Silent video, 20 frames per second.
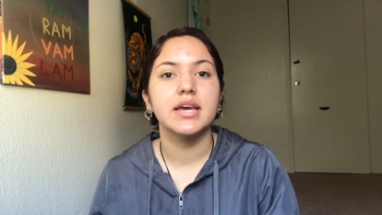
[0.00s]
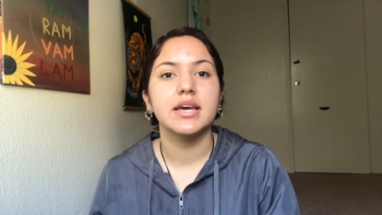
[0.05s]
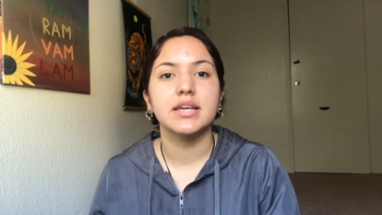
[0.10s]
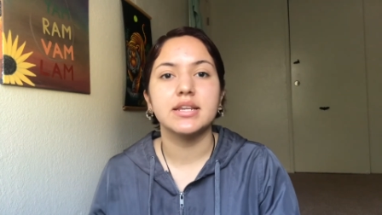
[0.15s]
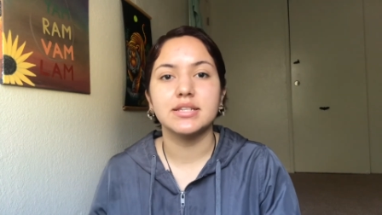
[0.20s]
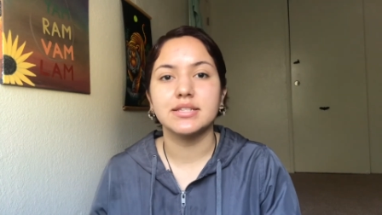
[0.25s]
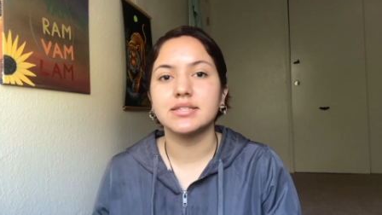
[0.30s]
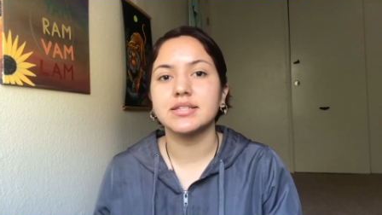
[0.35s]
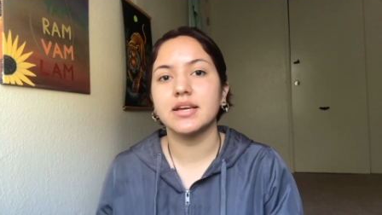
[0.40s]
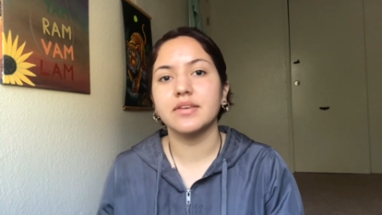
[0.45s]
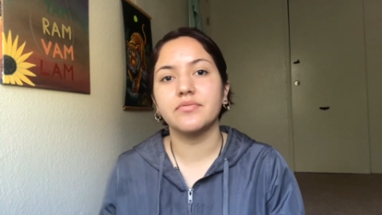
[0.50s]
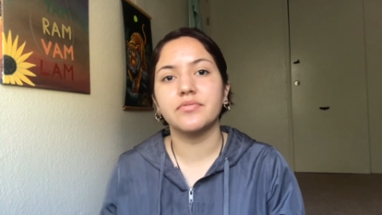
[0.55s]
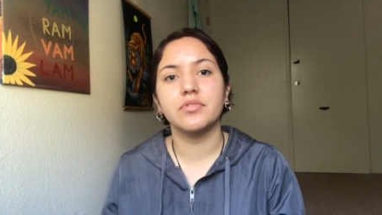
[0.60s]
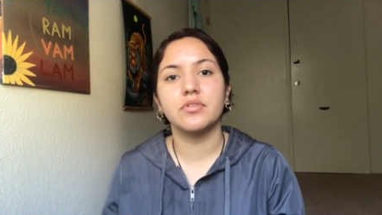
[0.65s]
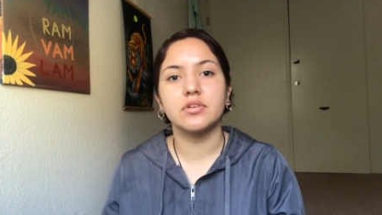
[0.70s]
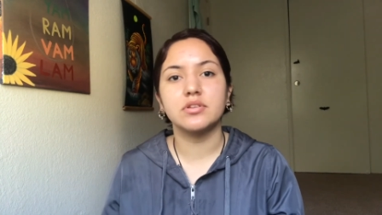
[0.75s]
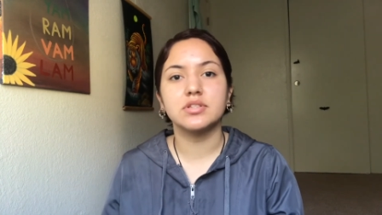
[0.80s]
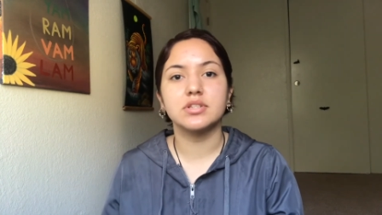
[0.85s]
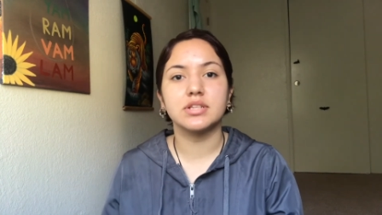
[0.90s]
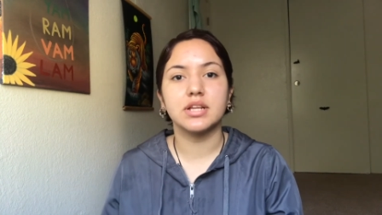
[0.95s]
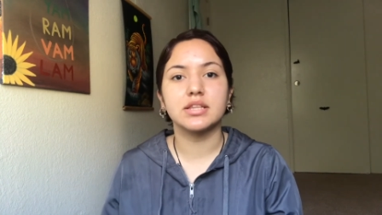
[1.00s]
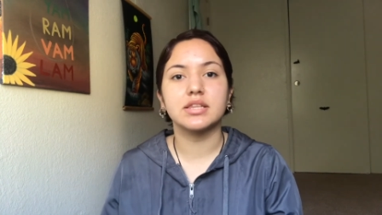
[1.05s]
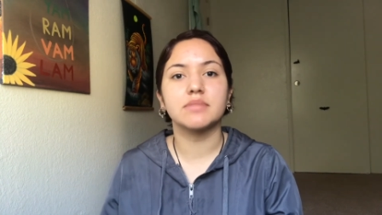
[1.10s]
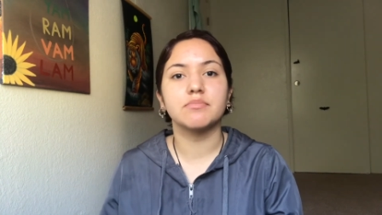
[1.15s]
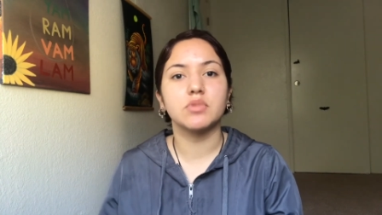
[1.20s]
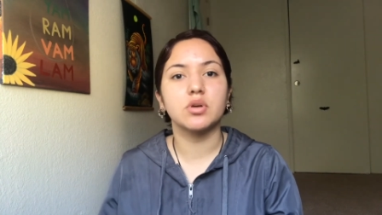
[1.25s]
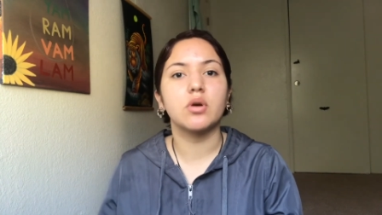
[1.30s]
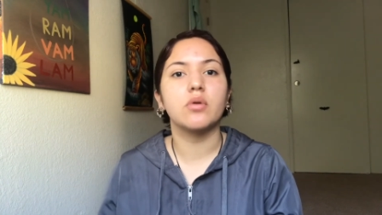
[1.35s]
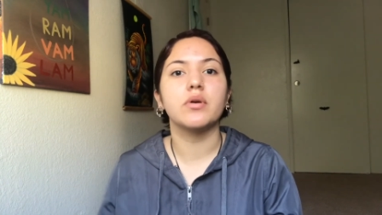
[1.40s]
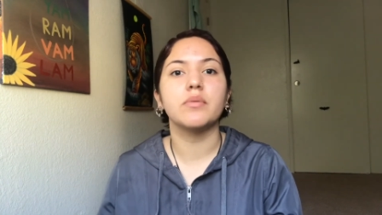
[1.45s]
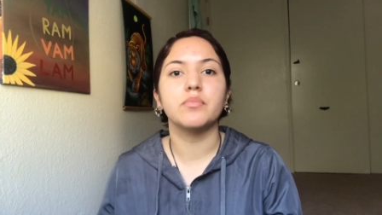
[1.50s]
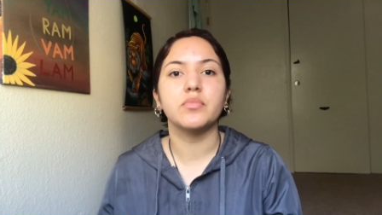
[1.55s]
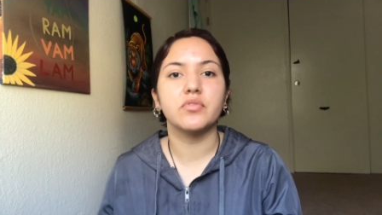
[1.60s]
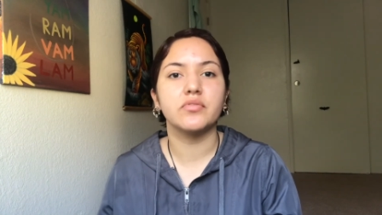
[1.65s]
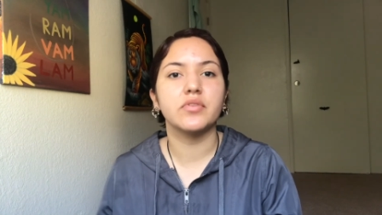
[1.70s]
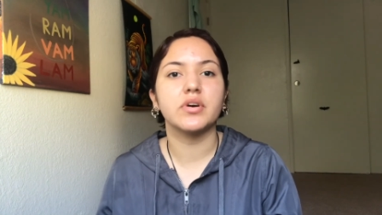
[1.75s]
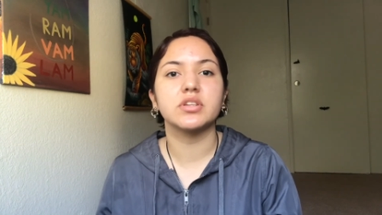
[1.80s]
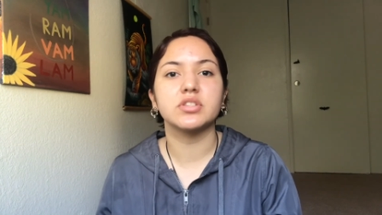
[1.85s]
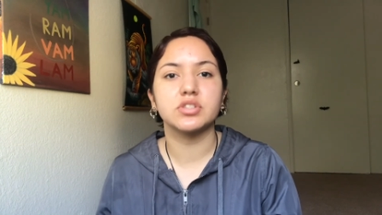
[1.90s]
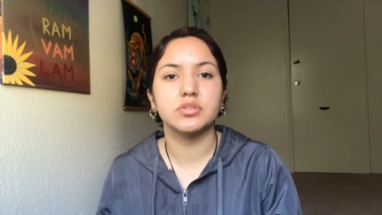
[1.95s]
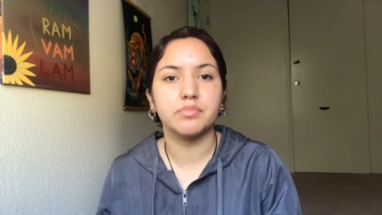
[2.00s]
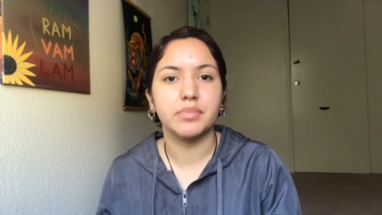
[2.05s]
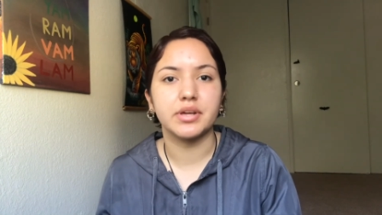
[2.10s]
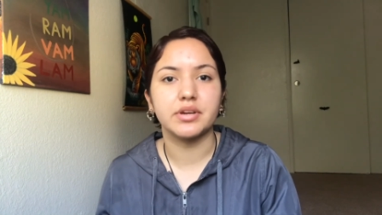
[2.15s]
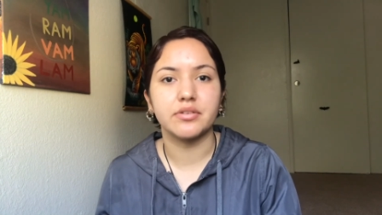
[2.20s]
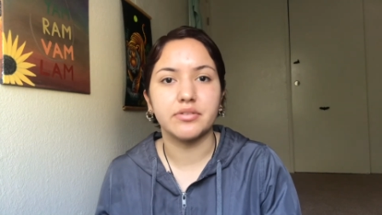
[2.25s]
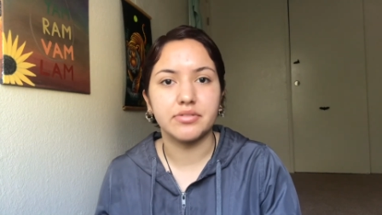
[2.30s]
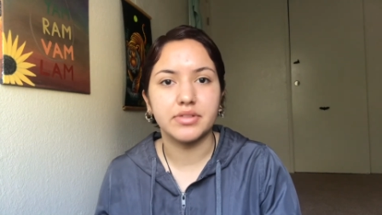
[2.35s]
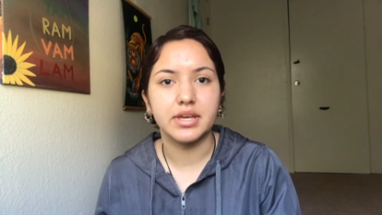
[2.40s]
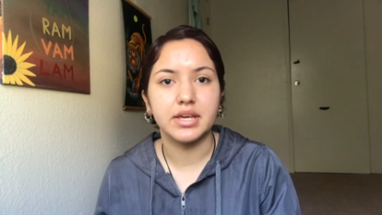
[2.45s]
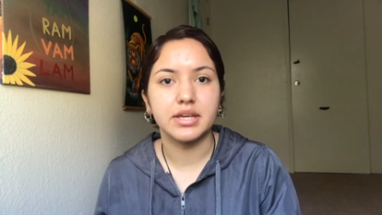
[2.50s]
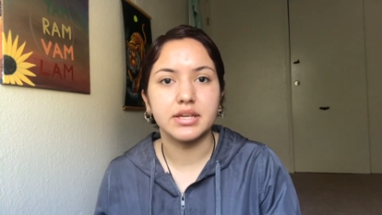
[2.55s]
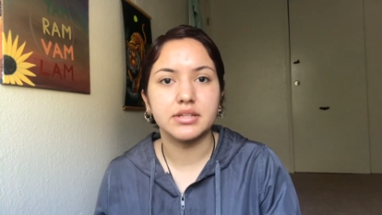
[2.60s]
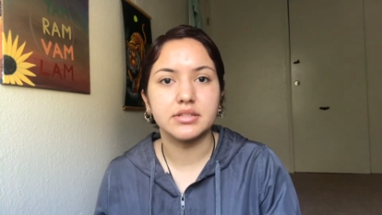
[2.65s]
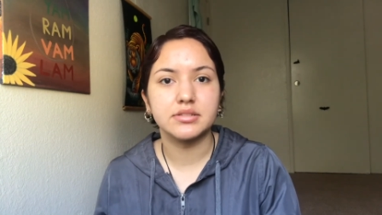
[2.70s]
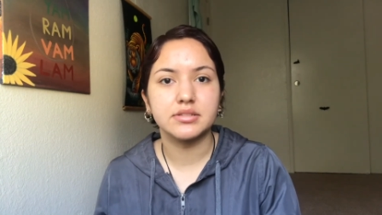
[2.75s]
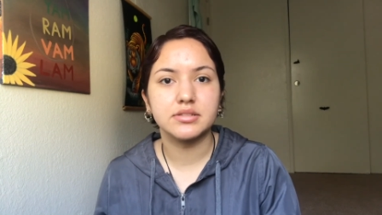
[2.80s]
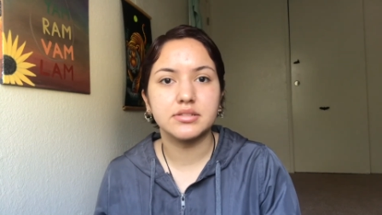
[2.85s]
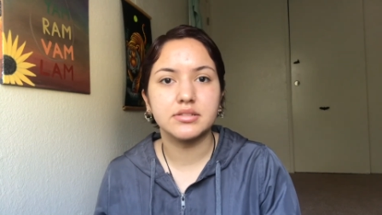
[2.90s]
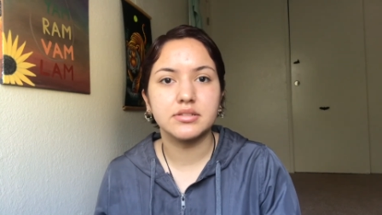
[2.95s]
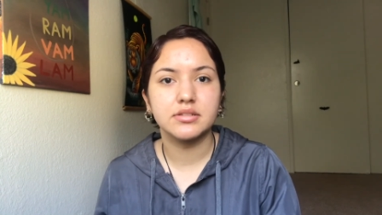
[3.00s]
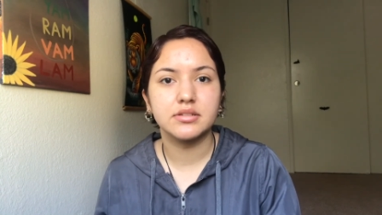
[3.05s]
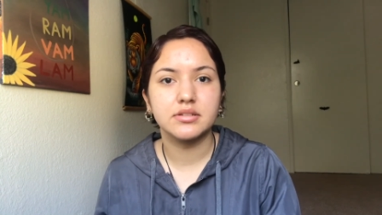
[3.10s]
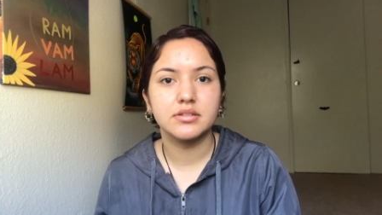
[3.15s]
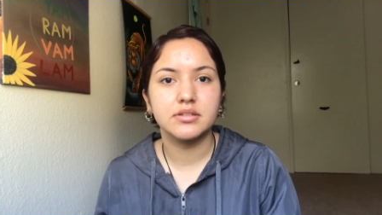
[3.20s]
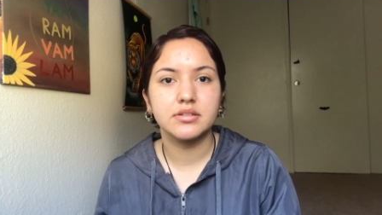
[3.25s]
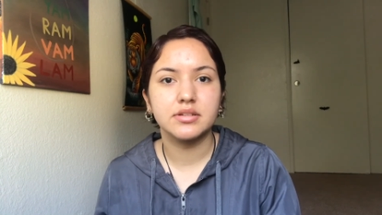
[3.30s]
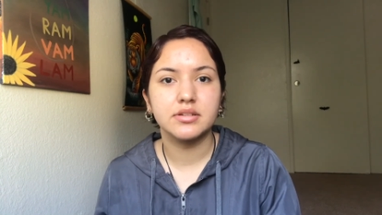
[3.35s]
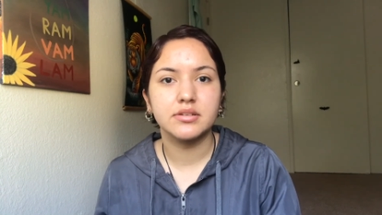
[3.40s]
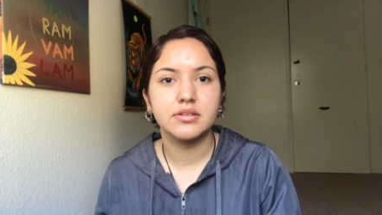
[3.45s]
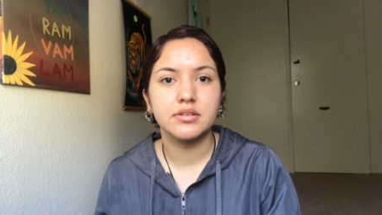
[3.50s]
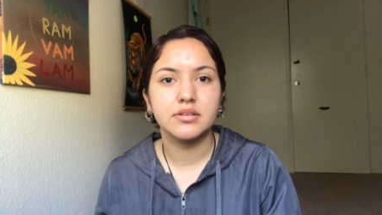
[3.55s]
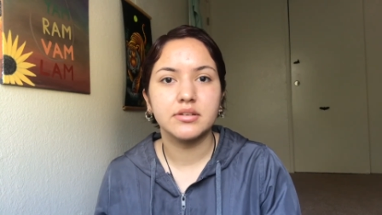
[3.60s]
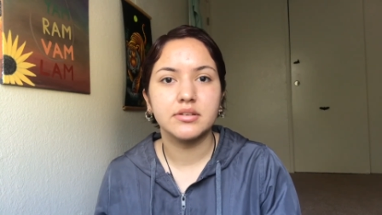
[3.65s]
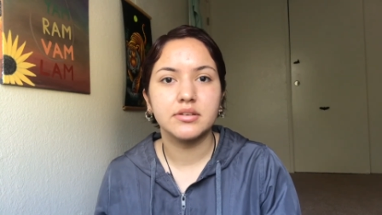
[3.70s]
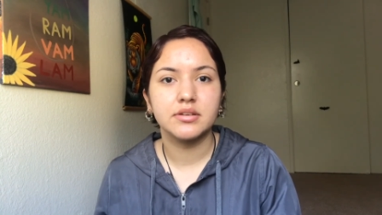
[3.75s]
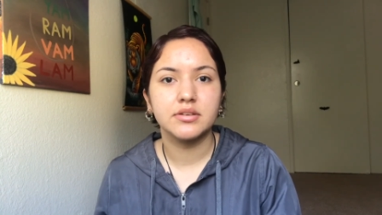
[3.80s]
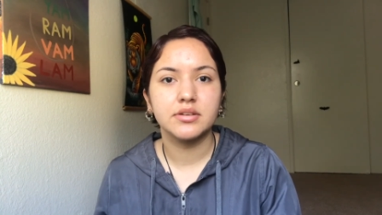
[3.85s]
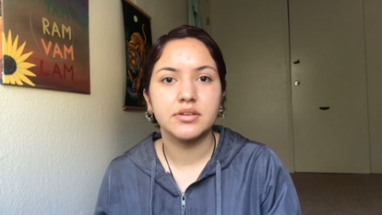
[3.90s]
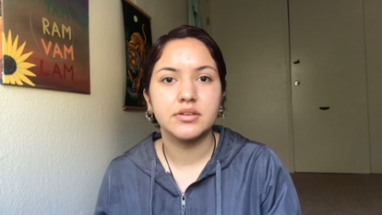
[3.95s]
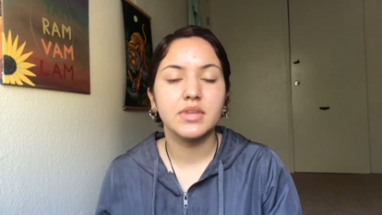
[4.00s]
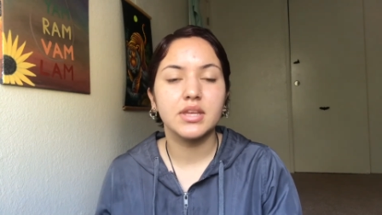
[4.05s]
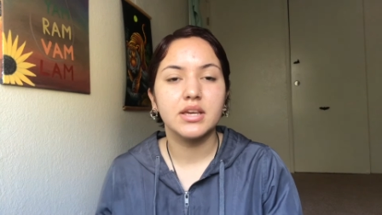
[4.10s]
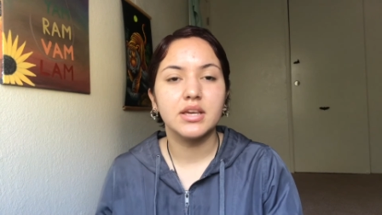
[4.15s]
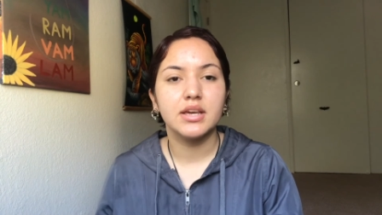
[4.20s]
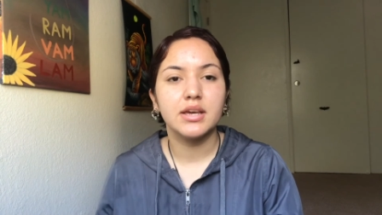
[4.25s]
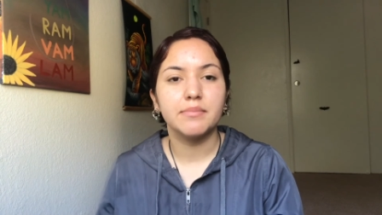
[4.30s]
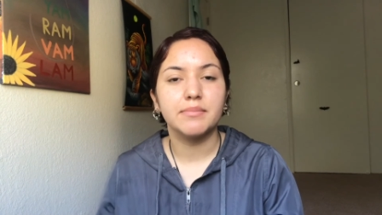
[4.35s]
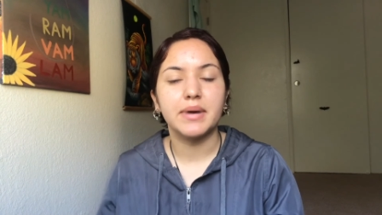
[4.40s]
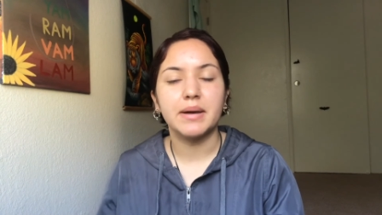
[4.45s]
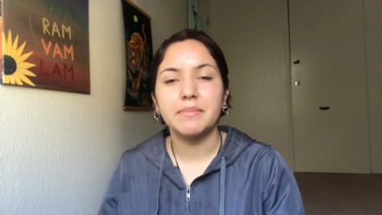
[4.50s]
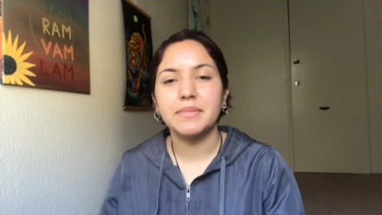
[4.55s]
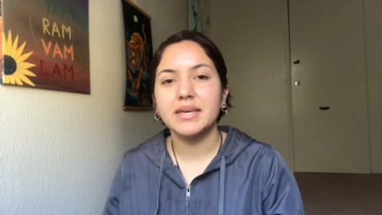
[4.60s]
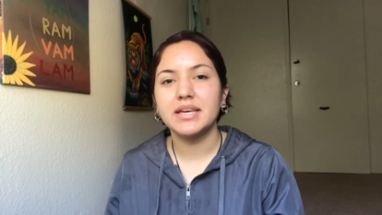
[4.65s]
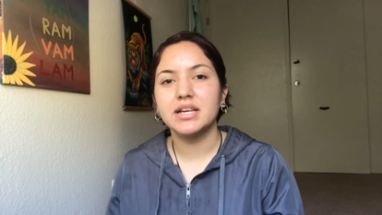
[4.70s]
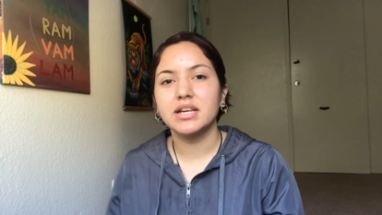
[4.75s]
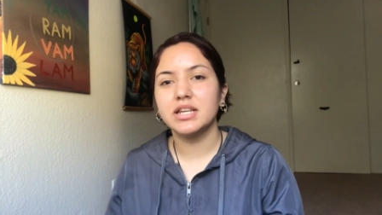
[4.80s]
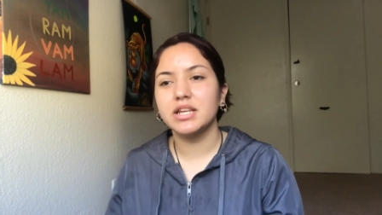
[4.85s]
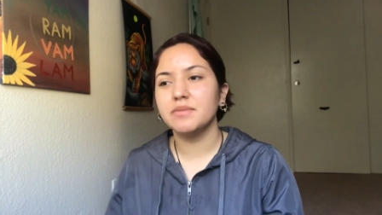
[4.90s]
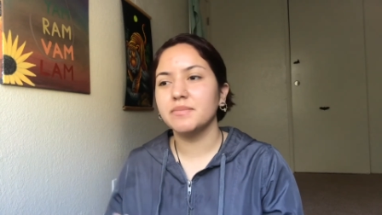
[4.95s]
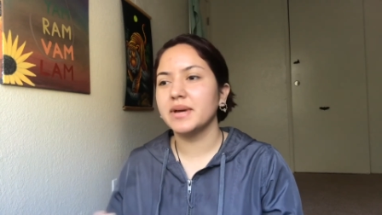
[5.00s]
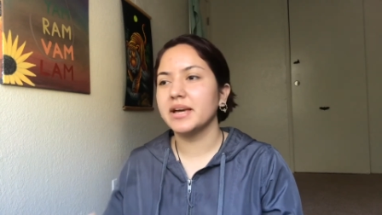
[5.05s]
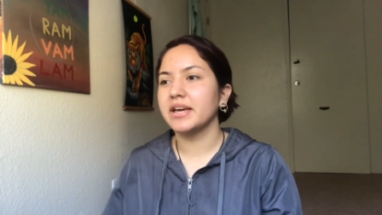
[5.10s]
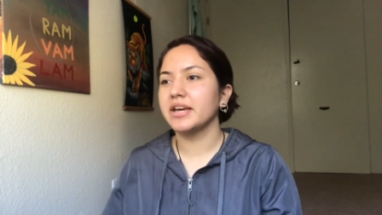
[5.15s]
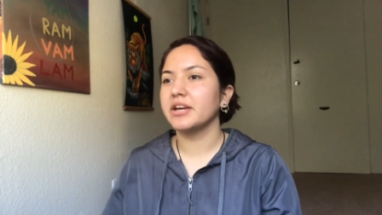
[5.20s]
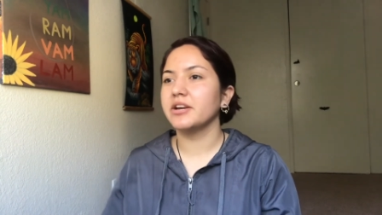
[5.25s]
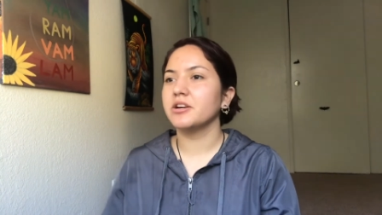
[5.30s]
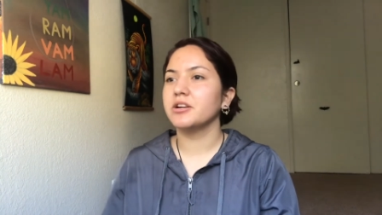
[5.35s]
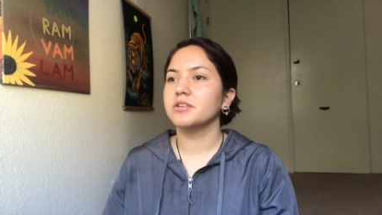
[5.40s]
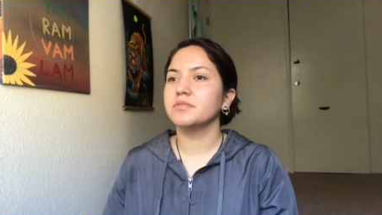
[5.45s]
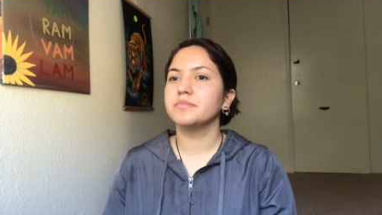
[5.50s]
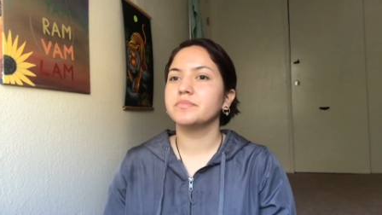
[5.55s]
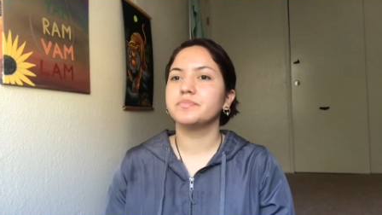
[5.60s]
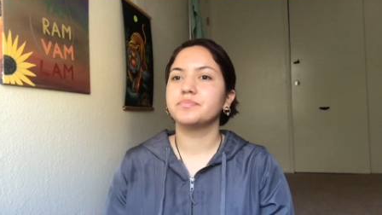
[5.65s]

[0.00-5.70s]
it is time for you to let them go and move on to better things. By me cutting my hair,